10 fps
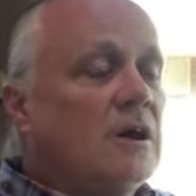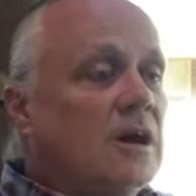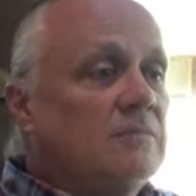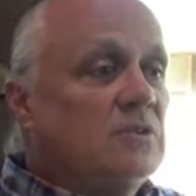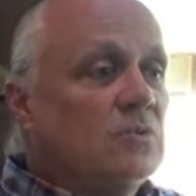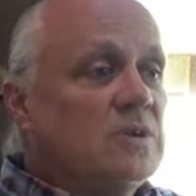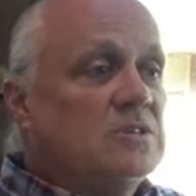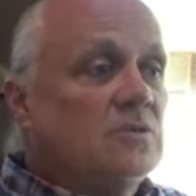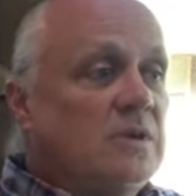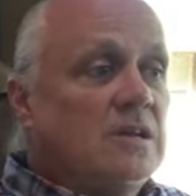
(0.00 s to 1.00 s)
The
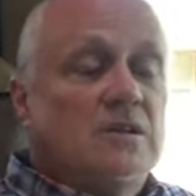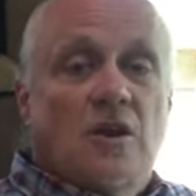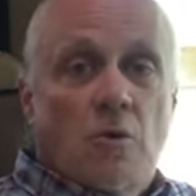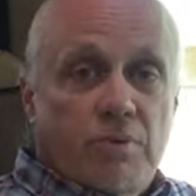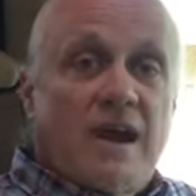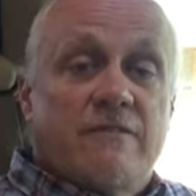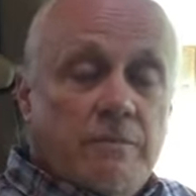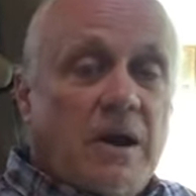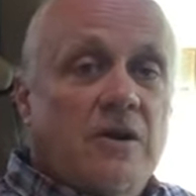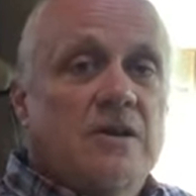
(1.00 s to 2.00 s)
reason we didn't go
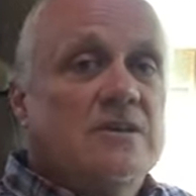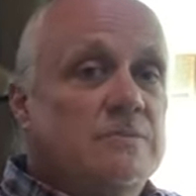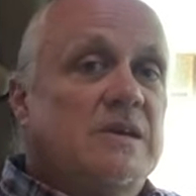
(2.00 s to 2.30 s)
private party is